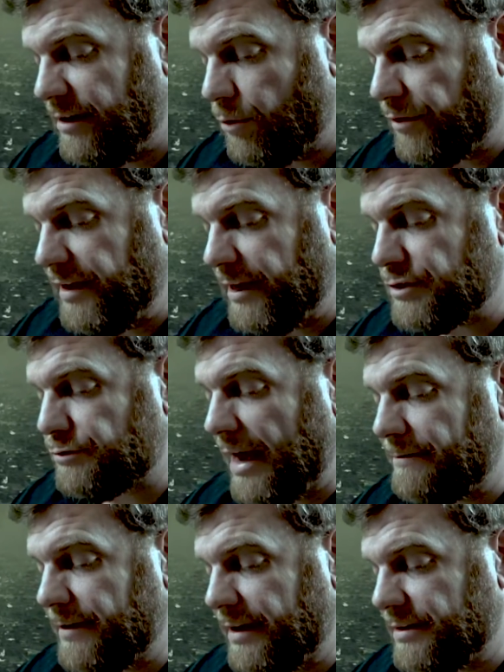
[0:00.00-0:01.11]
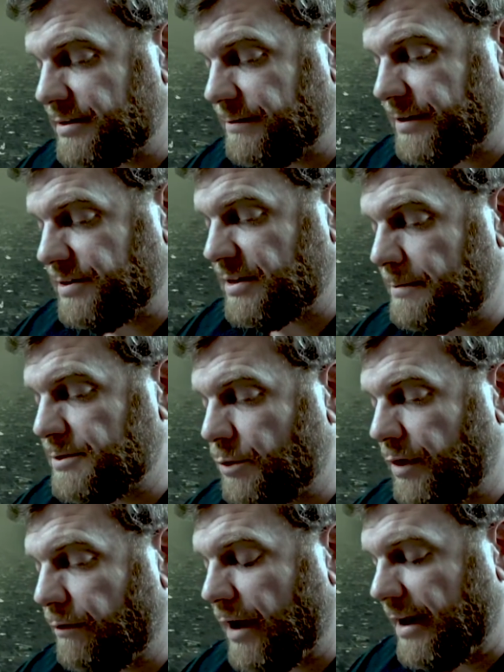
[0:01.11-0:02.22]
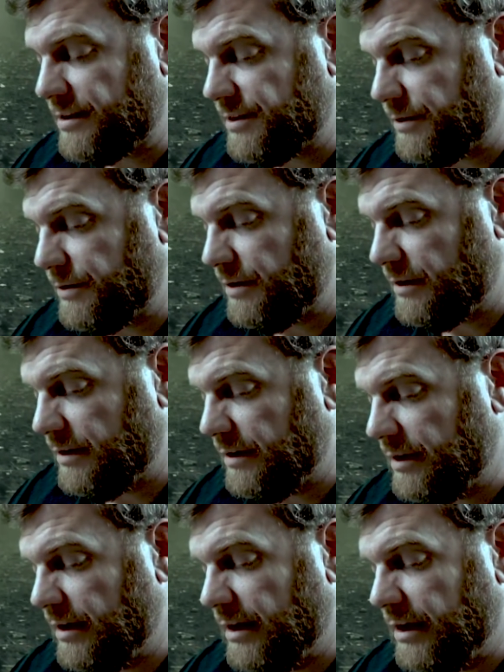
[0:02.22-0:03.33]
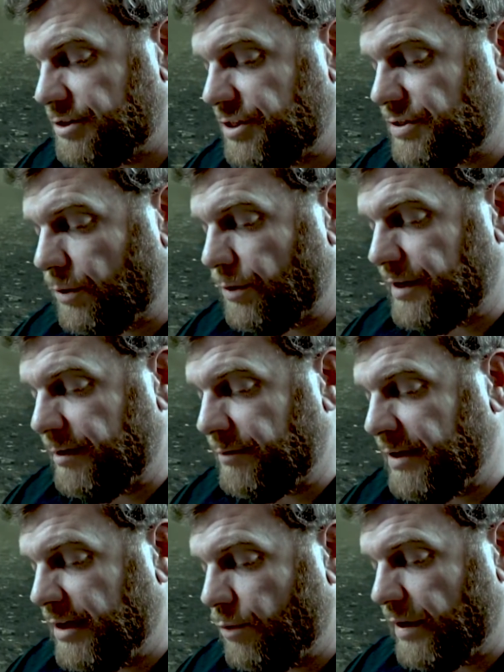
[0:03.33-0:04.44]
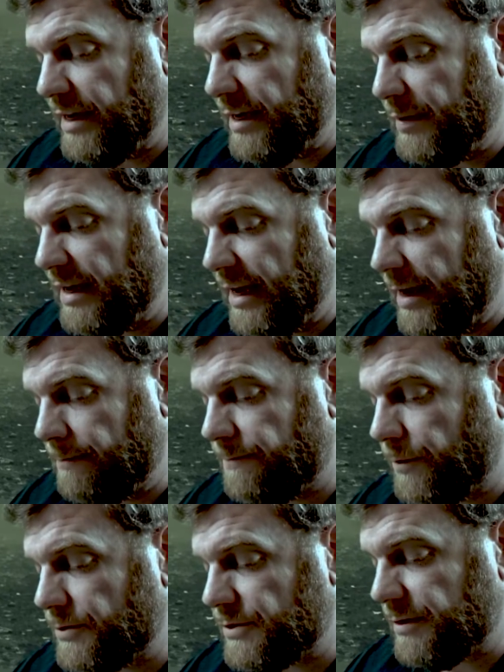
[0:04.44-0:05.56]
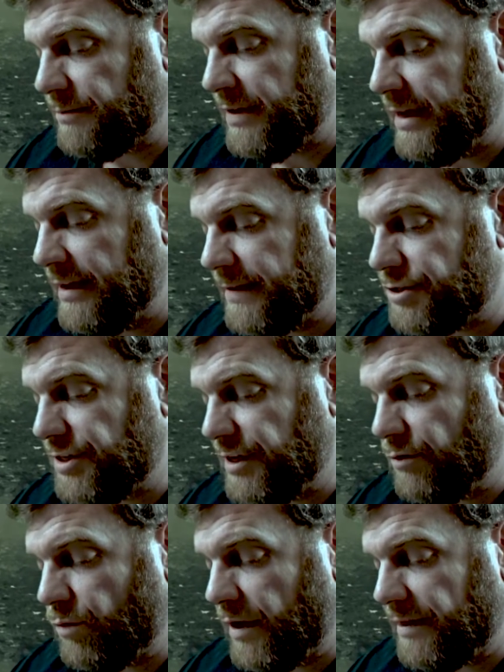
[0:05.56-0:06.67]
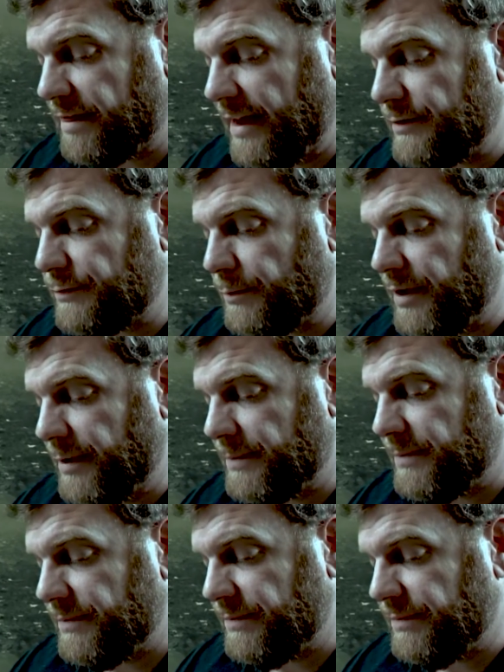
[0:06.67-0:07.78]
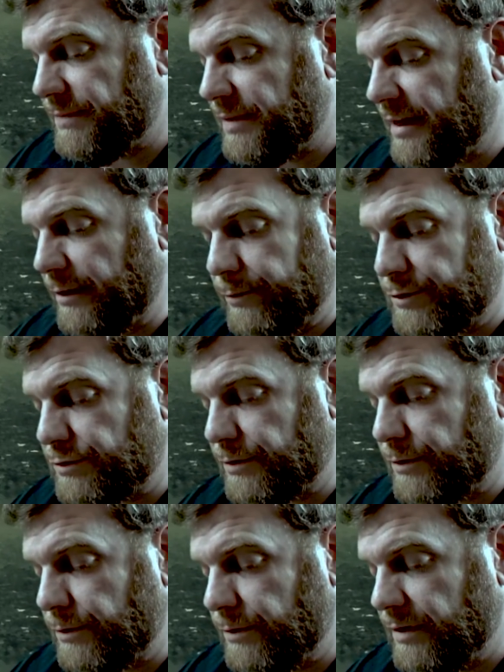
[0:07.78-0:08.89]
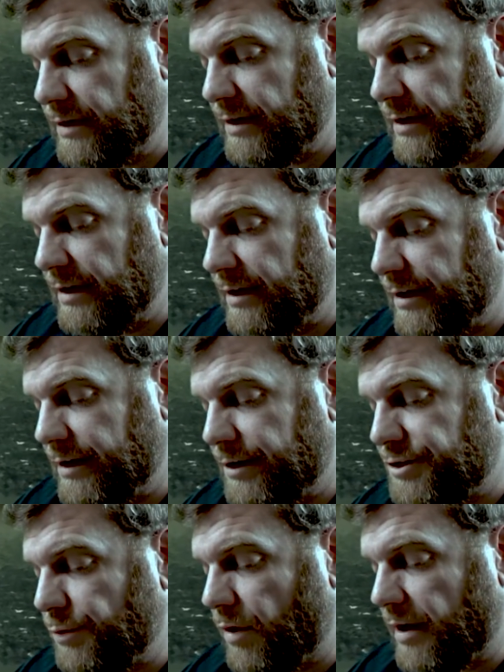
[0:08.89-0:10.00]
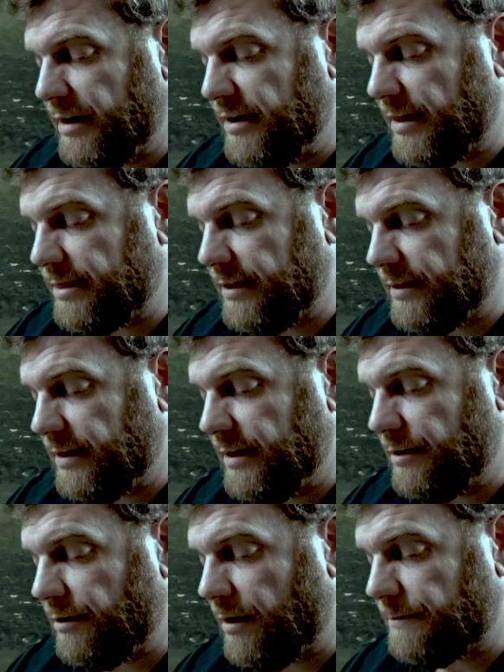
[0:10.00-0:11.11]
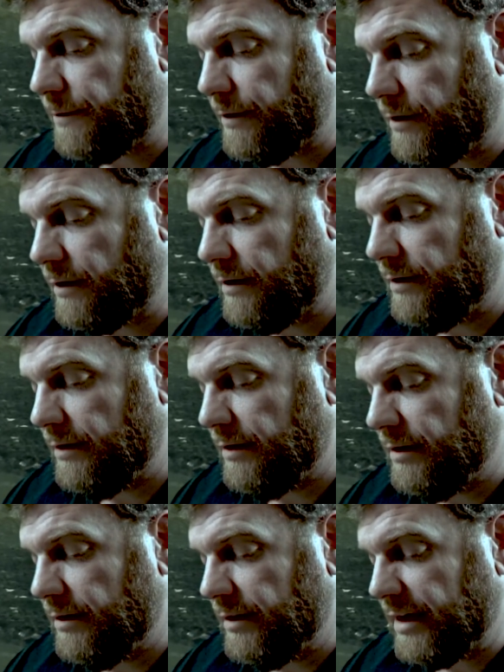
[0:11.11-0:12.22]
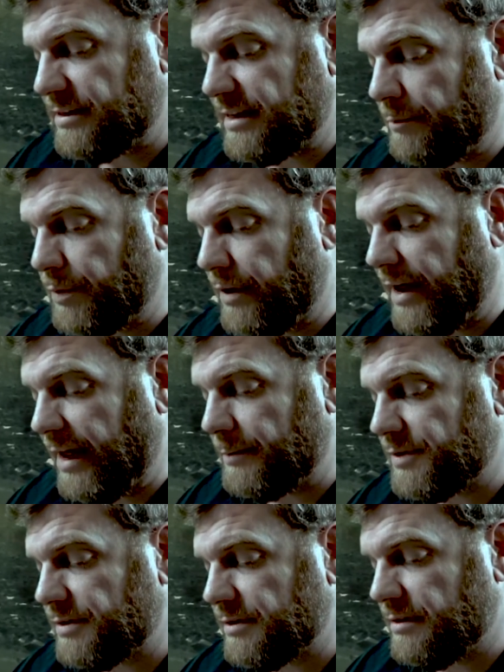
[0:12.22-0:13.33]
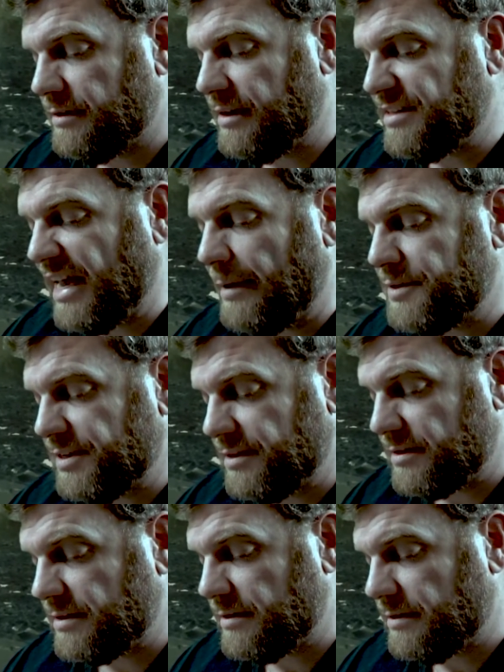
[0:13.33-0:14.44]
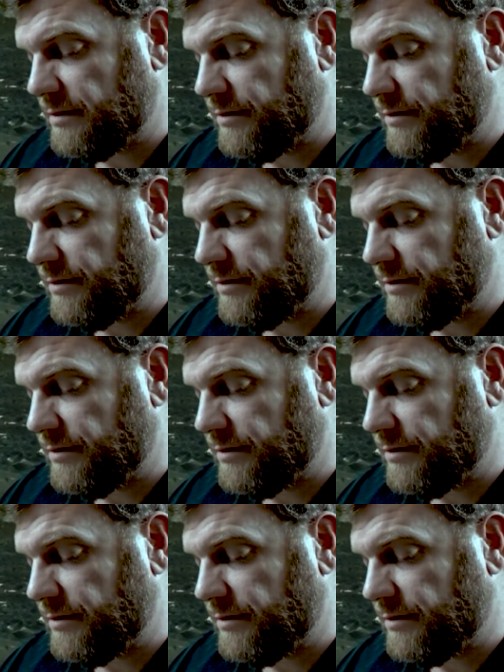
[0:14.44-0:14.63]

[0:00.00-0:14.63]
or the extravagance of his subsequent gratitude. She told him, when he became fulsome, that she didn't want thanks from him, and it was true. She wanted nothing that he could offer her, except perhaps his absence.